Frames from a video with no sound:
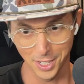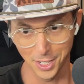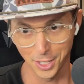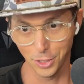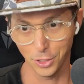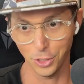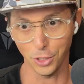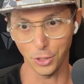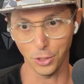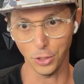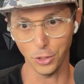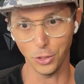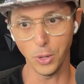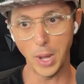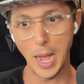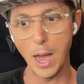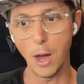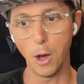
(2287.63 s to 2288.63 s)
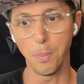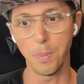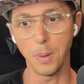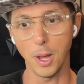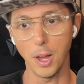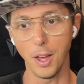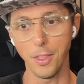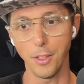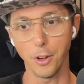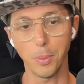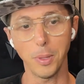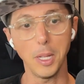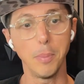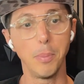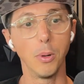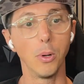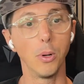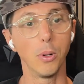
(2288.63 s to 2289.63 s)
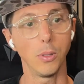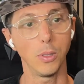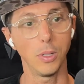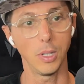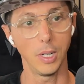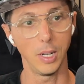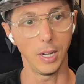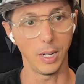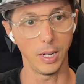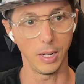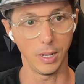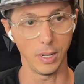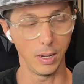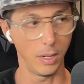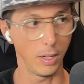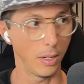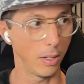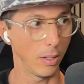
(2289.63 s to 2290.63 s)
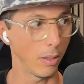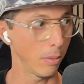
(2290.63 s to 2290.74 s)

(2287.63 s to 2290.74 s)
So you help other people.